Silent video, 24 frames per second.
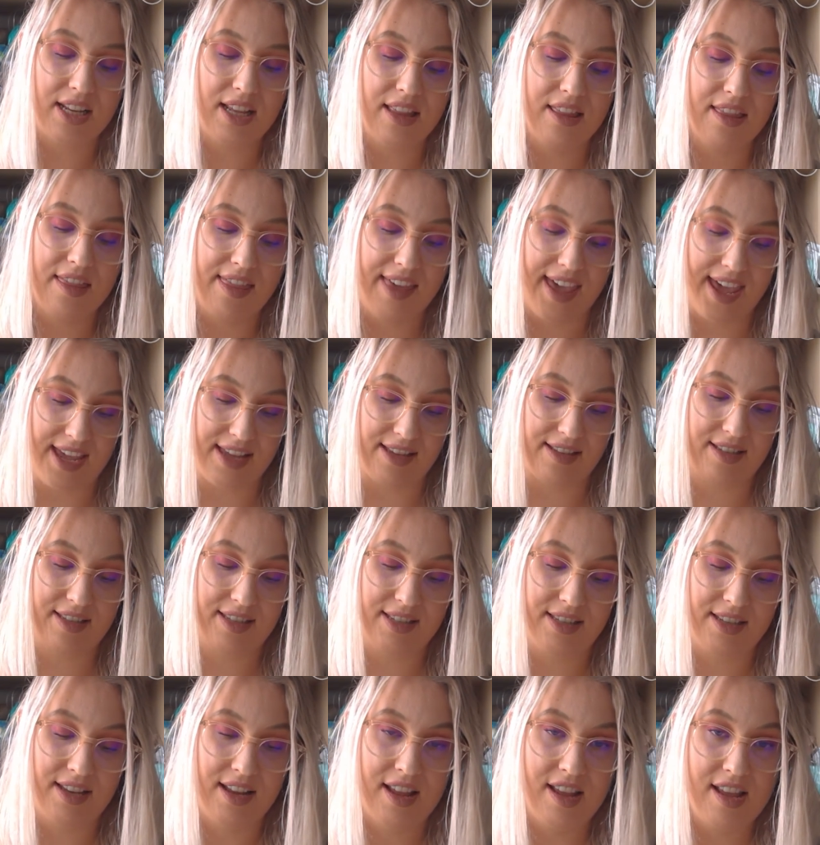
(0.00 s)

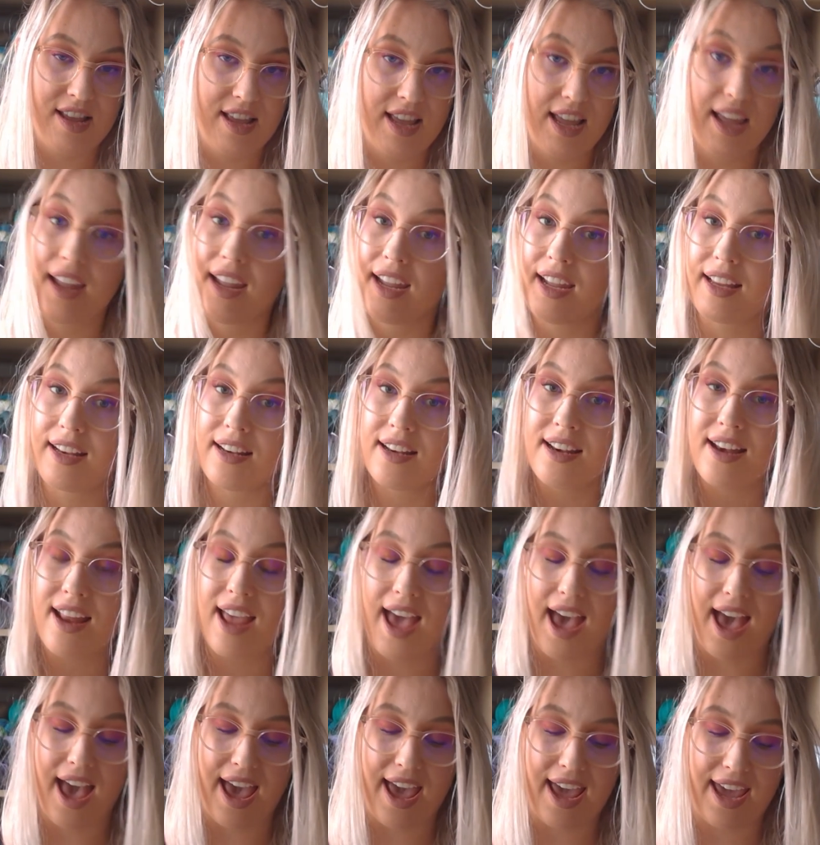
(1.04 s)
these
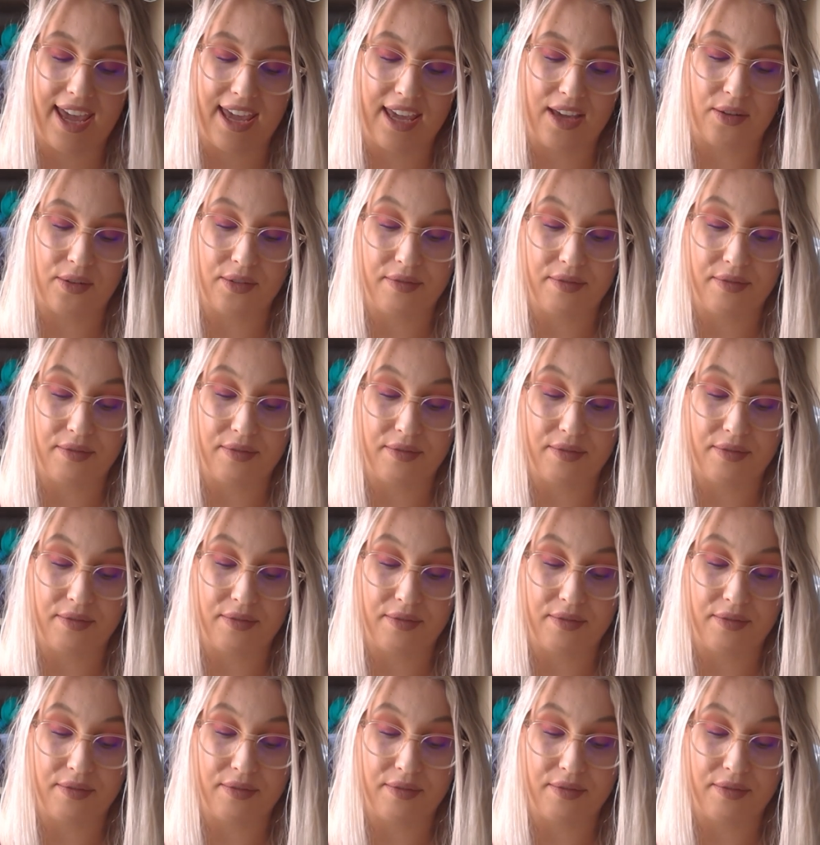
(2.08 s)
a